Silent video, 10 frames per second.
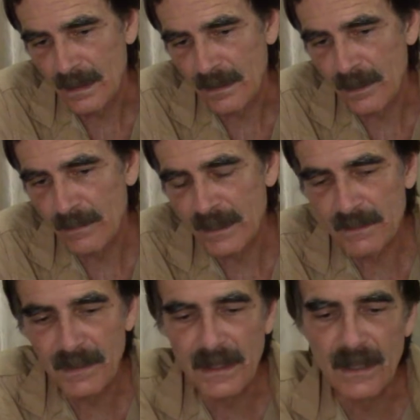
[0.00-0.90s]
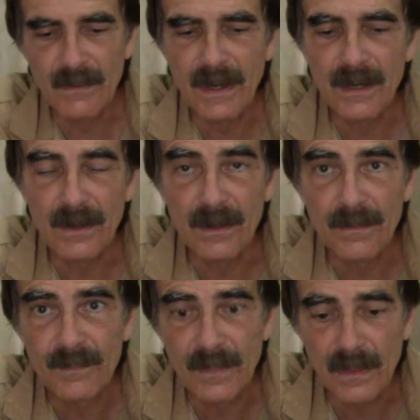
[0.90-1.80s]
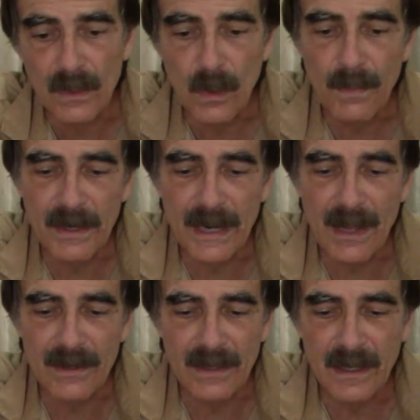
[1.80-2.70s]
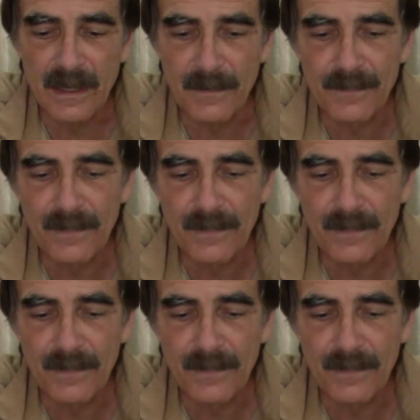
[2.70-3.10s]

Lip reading: there must be another way to open it out and eat it.